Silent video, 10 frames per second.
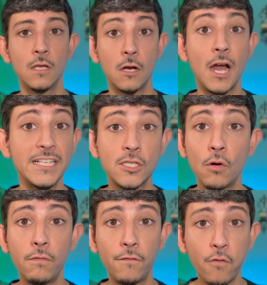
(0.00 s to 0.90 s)
All right, so
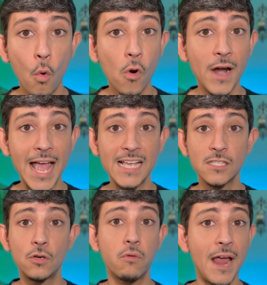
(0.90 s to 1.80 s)
for as
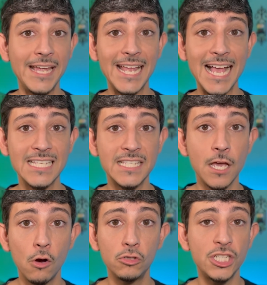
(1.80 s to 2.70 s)
great as the
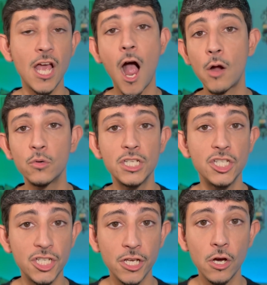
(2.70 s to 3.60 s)
OG Acqua di
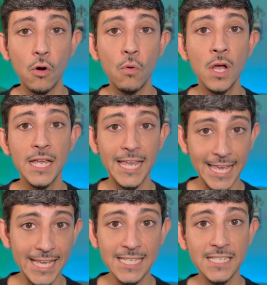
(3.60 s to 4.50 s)
Gio
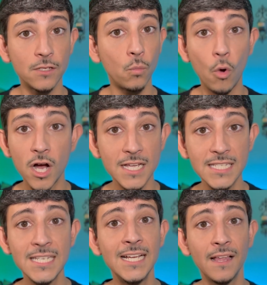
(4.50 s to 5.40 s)
is and
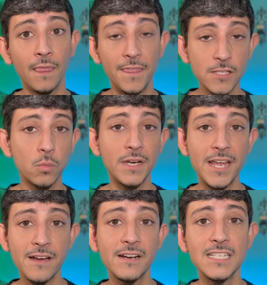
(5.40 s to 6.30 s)
was, this one
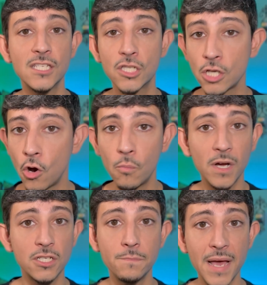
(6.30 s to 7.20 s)
here is so
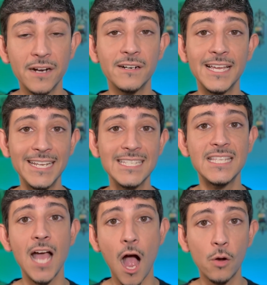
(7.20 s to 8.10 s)
much better. It is
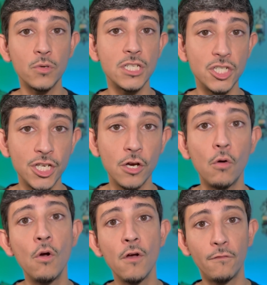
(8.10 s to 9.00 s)
the Acqua di
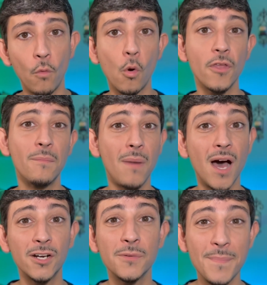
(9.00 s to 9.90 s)
Gio for the
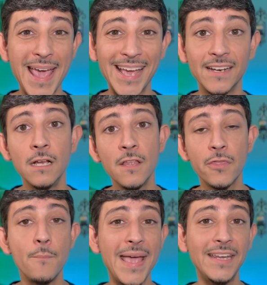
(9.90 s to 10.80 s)
modern man.
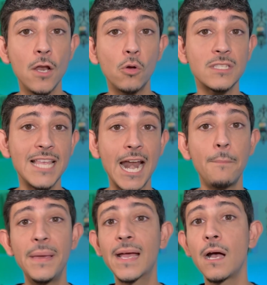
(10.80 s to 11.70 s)
The main notes that I
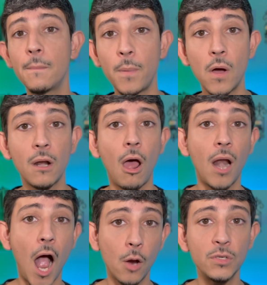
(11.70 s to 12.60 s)
pick up on
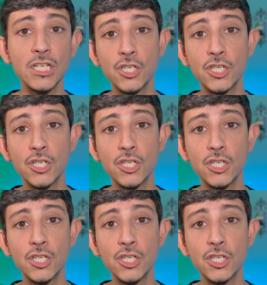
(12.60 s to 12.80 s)
Acqua di